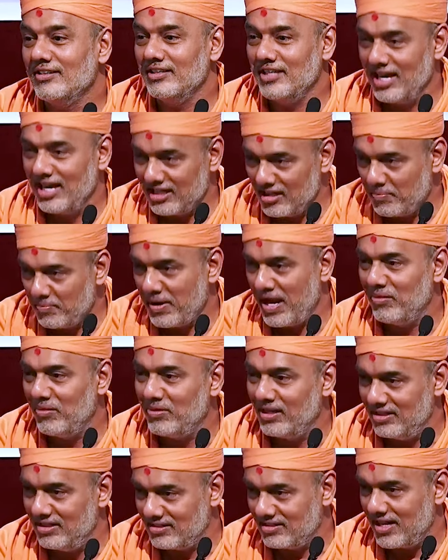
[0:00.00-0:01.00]
They are the
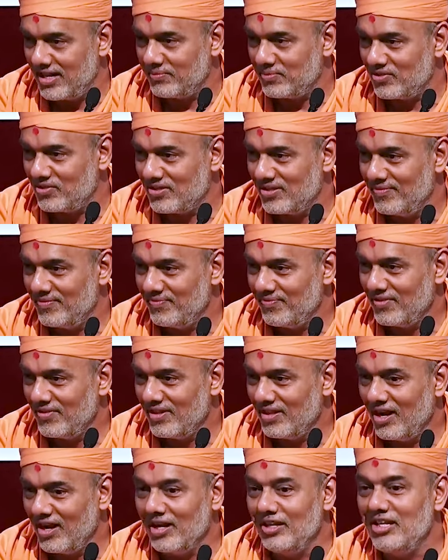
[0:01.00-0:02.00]
primary steps.
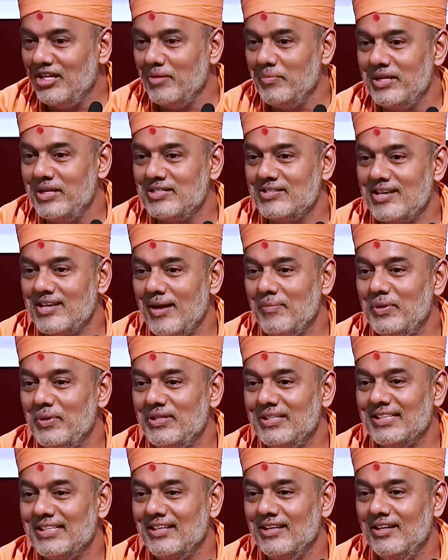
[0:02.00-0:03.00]
Ultimate step
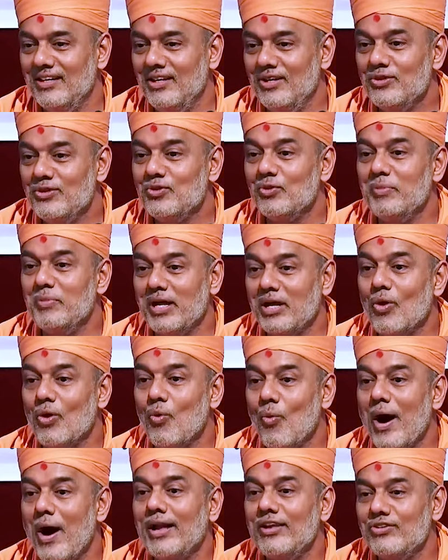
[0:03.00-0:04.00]
is to make a
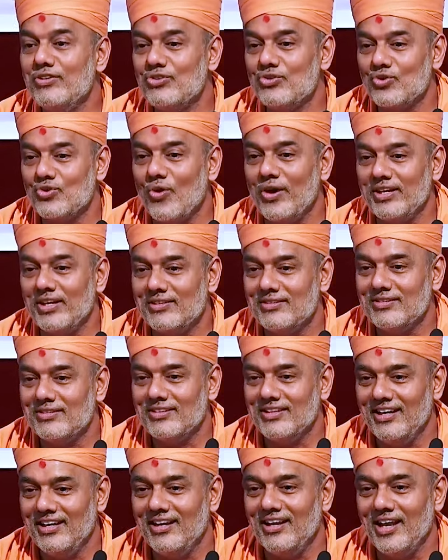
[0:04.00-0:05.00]
wise
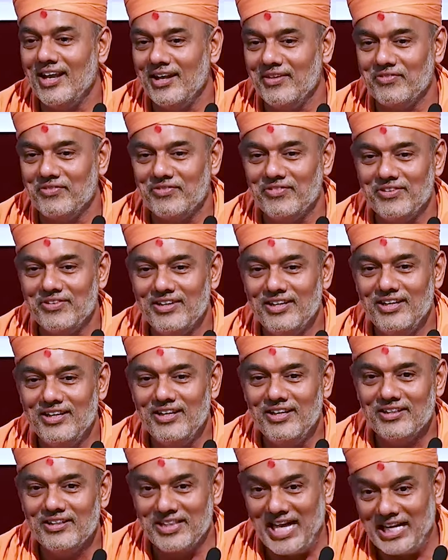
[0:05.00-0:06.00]
choice in life.
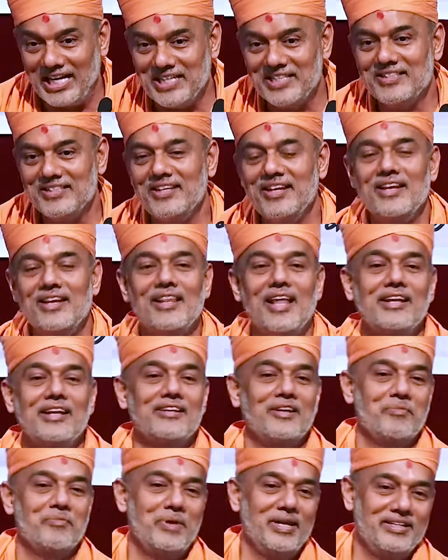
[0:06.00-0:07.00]
That is an
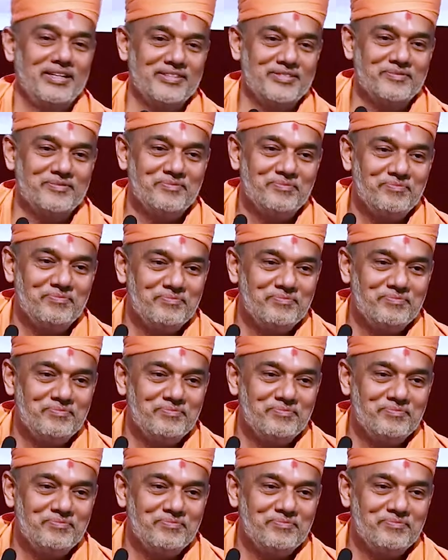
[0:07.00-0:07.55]
enlightened mind.